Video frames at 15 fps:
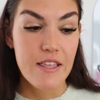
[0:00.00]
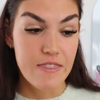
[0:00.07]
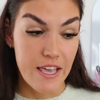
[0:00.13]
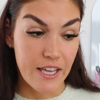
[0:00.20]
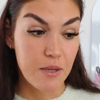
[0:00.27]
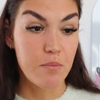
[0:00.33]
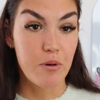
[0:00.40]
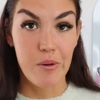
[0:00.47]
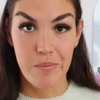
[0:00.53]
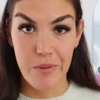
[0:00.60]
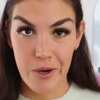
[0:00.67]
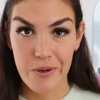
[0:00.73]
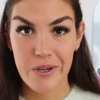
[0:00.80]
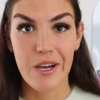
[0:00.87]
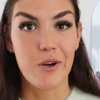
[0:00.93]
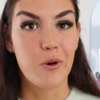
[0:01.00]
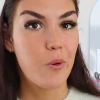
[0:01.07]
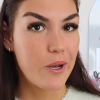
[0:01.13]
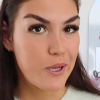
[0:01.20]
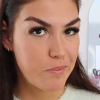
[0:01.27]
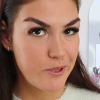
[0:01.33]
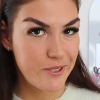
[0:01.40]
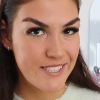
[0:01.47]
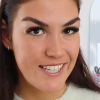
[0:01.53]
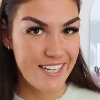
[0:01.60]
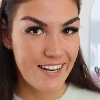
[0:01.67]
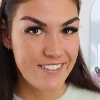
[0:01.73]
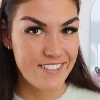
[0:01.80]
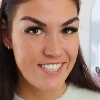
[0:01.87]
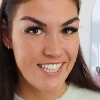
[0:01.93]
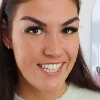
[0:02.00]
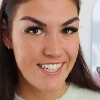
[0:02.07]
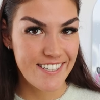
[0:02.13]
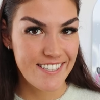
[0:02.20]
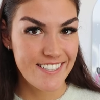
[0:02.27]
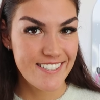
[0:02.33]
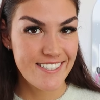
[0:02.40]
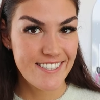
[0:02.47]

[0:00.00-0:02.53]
they can promote a quick boost in energy.